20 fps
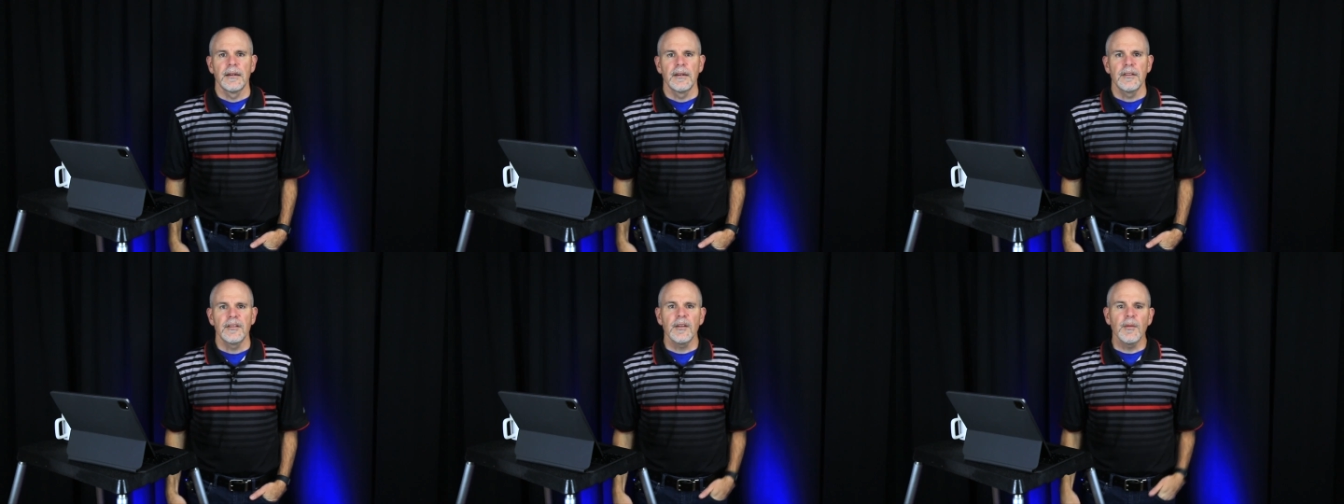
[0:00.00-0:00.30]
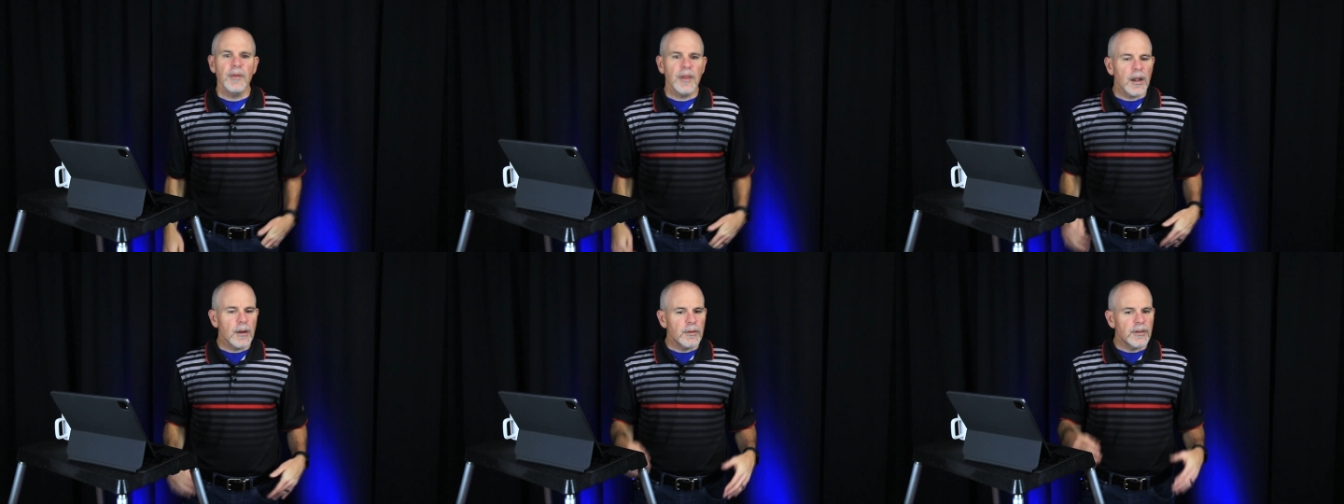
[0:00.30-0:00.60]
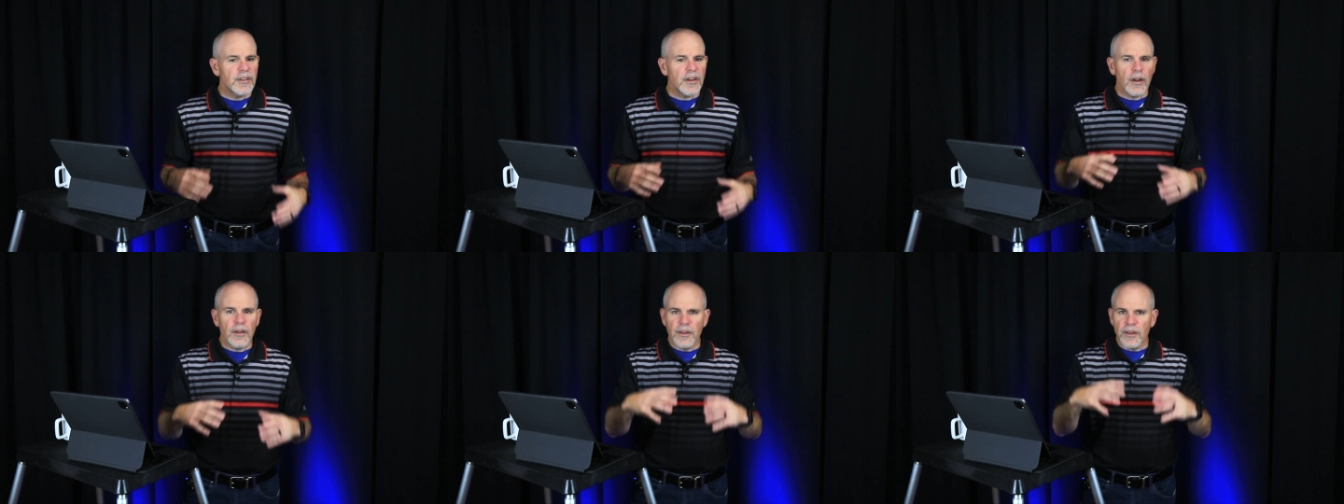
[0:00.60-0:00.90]
Some thought it
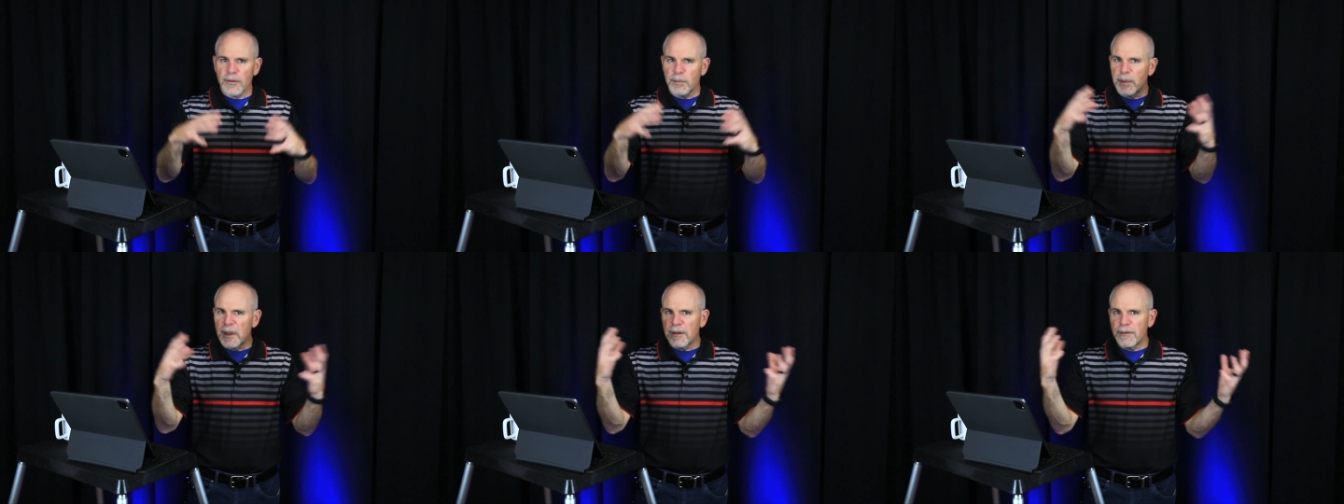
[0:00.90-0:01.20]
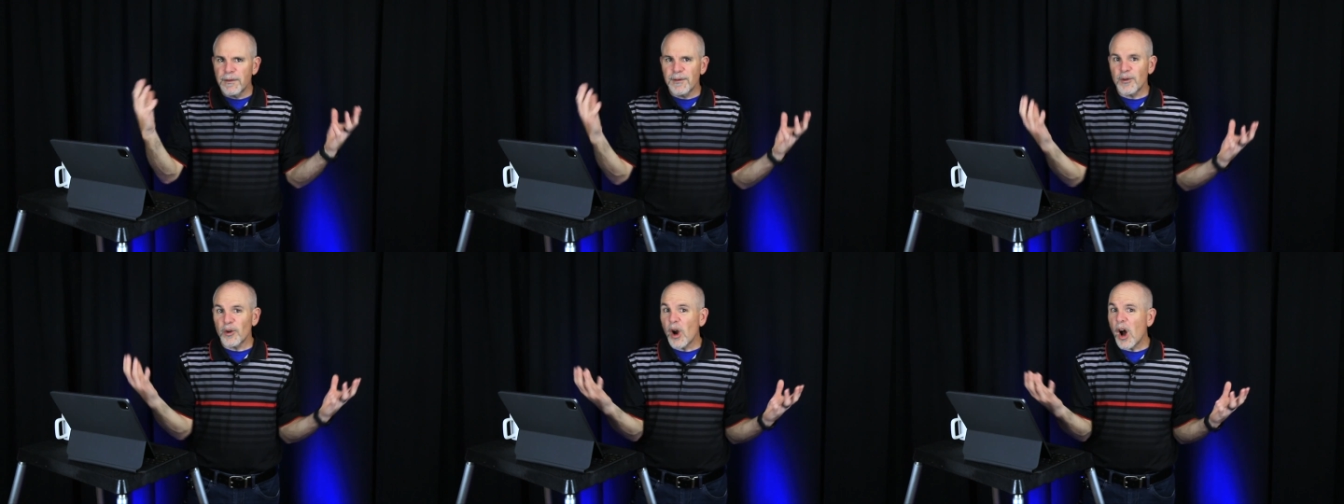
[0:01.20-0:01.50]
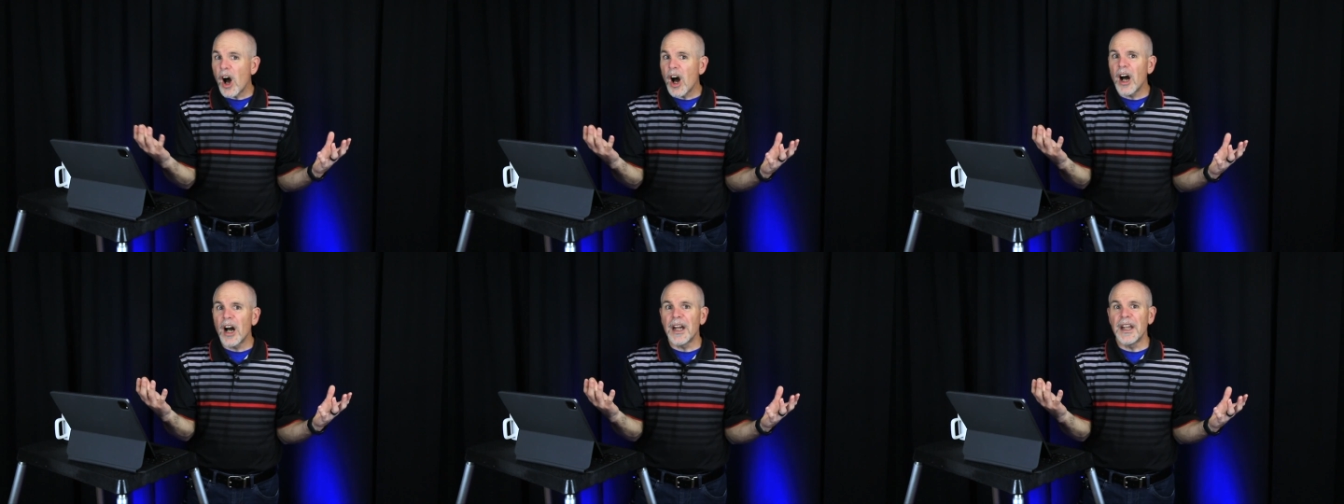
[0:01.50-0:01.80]
was all this big
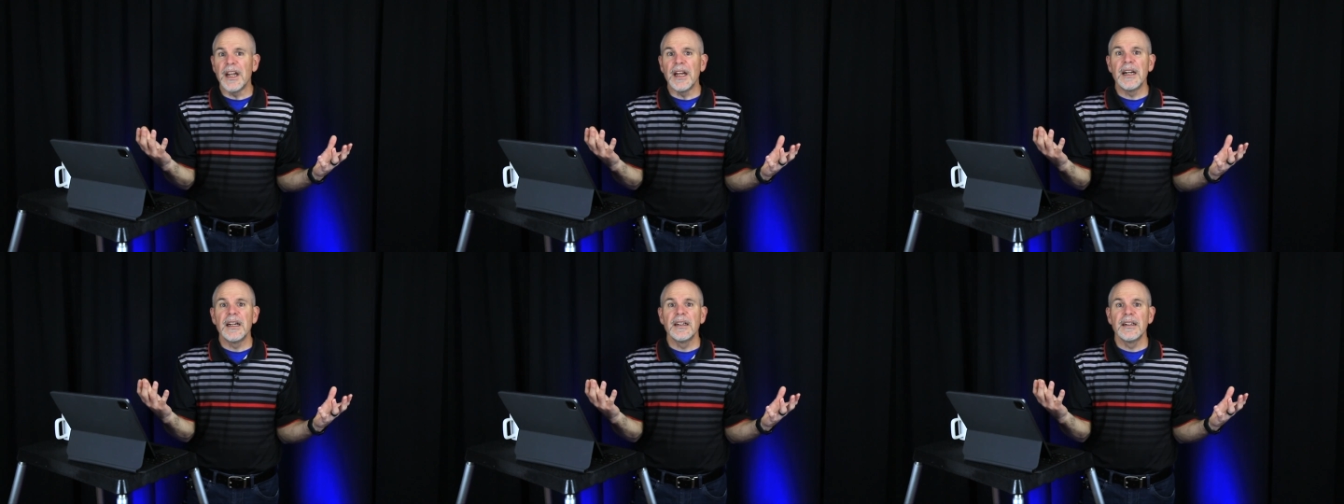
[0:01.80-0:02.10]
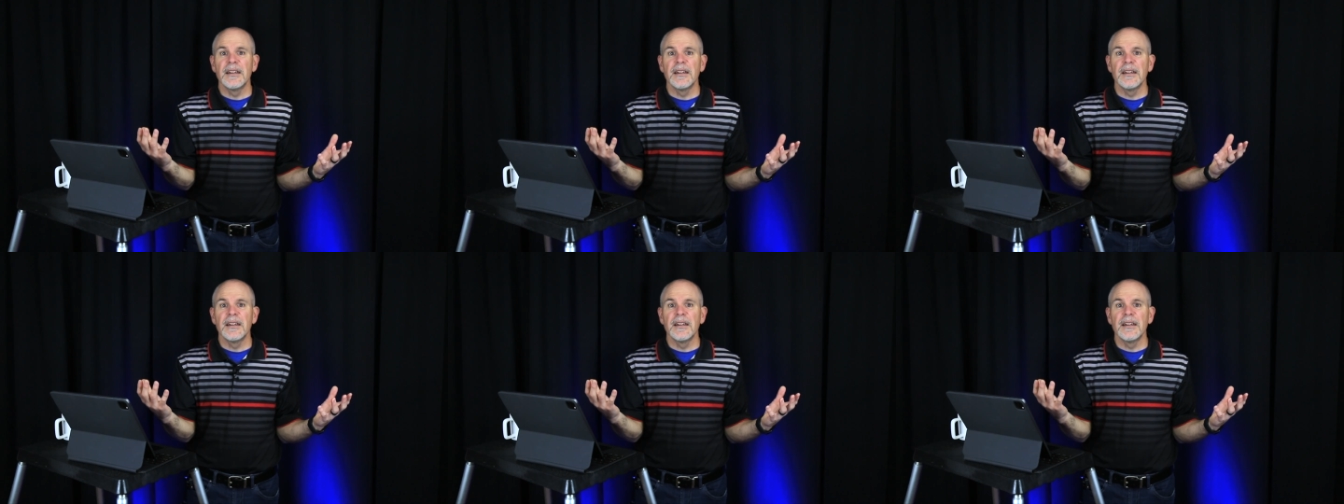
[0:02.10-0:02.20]
fraud,